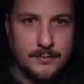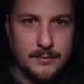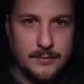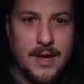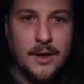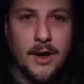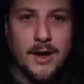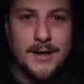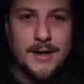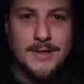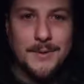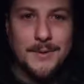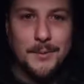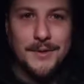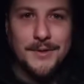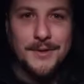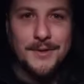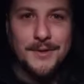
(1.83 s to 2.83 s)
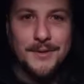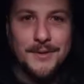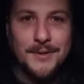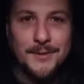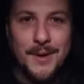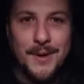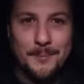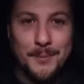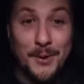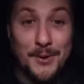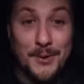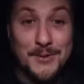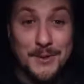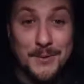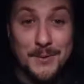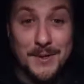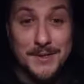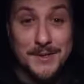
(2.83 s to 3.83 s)
Hey guys, I wanted to pose a
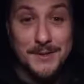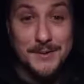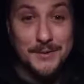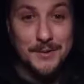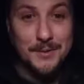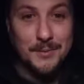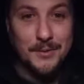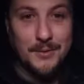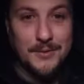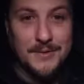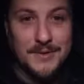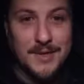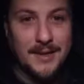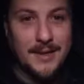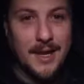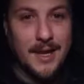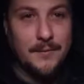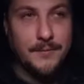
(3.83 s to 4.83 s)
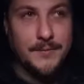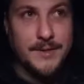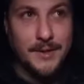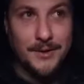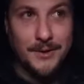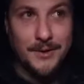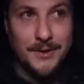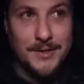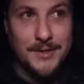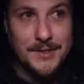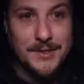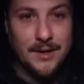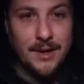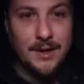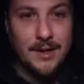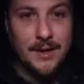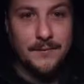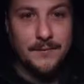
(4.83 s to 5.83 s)
question to you because I love psychology and
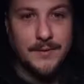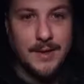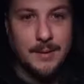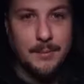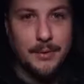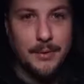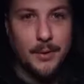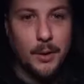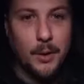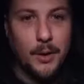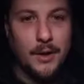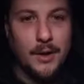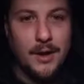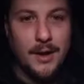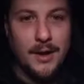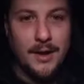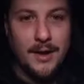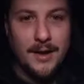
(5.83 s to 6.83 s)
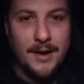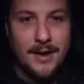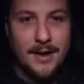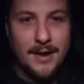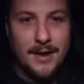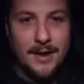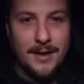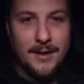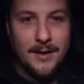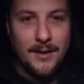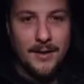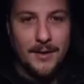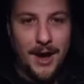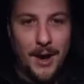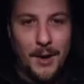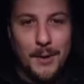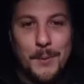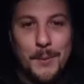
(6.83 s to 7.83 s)
I love deep thought.
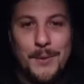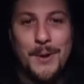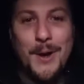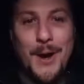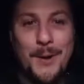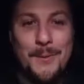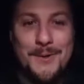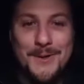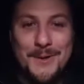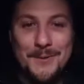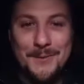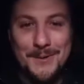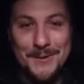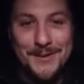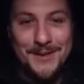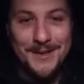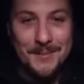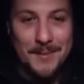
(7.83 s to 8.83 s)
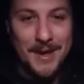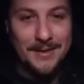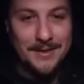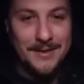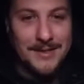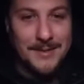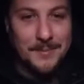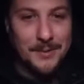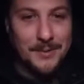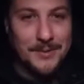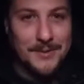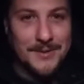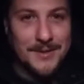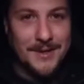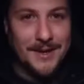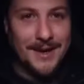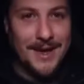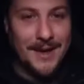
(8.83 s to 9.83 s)
I want to know what you think about this
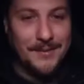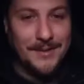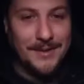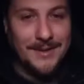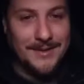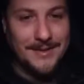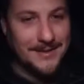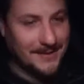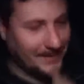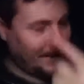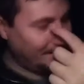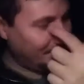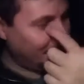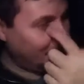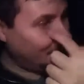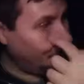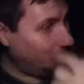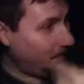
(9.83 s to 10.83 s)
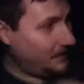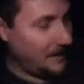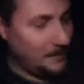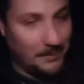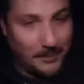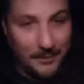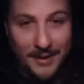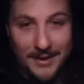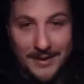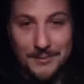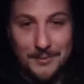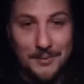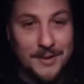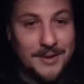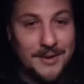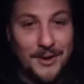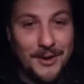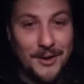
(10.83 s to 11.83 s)
because like having these discussions with people, like it's
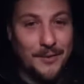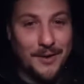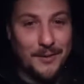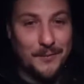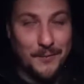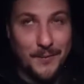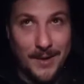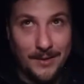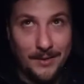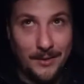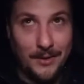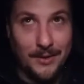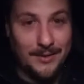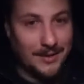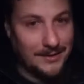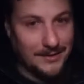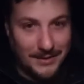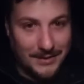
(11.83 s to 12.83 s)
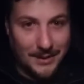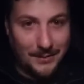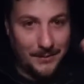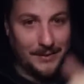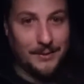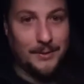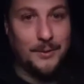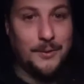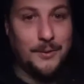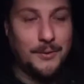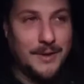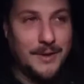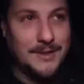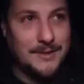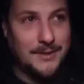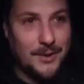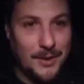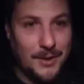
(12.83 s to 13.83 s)
really kind of like fun, kind of like just going into all
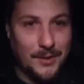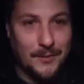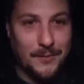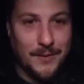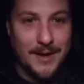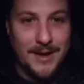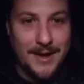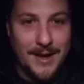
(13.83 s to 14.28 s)
these kind of